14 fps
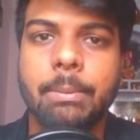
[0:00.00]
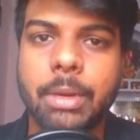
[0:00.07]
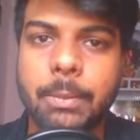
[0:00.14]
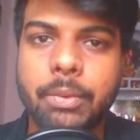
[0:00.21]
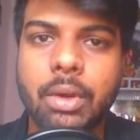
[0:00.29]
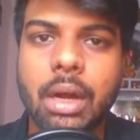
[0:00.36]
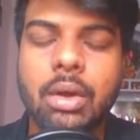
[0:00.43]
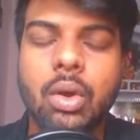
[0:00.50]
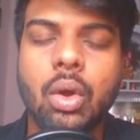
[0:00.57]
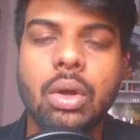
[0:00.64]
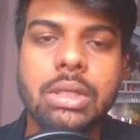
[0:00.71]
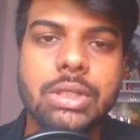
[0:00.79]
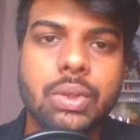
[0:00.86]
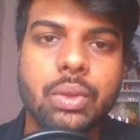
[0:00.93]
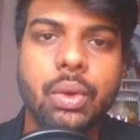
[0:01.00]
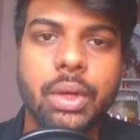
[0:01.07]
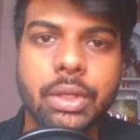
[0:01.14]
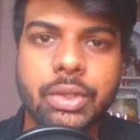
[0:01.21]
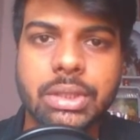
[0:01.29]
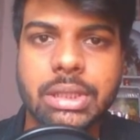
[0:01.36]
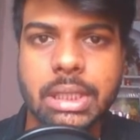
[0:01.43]
people are also
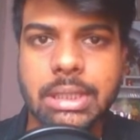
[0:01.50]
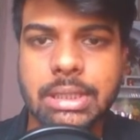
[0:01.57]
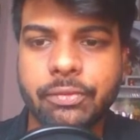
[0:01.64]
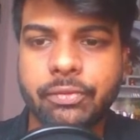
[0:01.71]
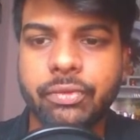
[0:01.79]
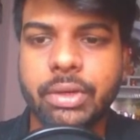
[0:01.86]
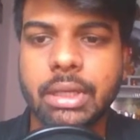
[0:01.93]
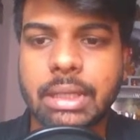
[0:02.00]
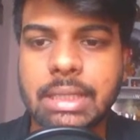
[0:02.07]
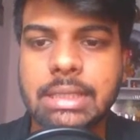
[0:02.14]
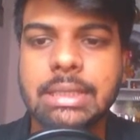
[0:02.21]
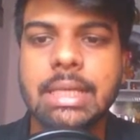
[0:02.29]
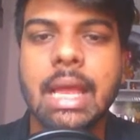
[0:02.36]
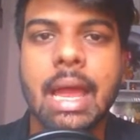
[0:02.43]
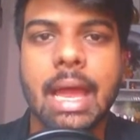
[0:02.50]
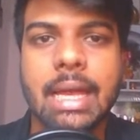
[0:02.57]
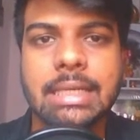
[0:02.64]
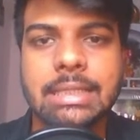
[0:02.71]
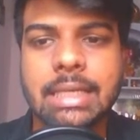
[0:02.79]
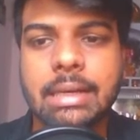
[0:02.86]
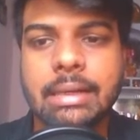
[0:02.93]
going to search for this
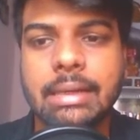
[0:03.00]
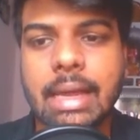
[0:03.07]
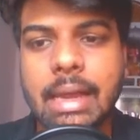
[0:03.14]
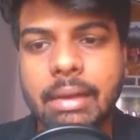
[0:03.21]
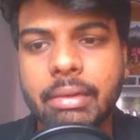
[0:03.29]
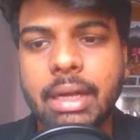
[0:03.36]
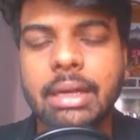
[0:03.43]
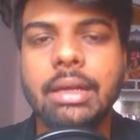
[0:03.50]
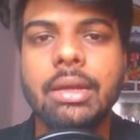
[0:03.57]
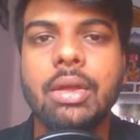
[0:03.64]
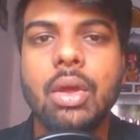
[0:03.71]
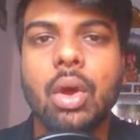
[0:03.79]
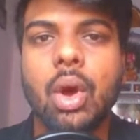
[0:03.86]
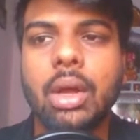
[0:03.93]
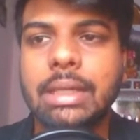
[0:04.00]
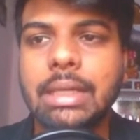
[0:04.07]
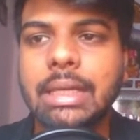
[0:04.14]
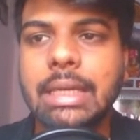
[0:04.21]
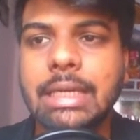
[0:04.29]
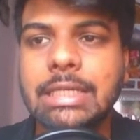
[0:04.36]
hashtag directly on the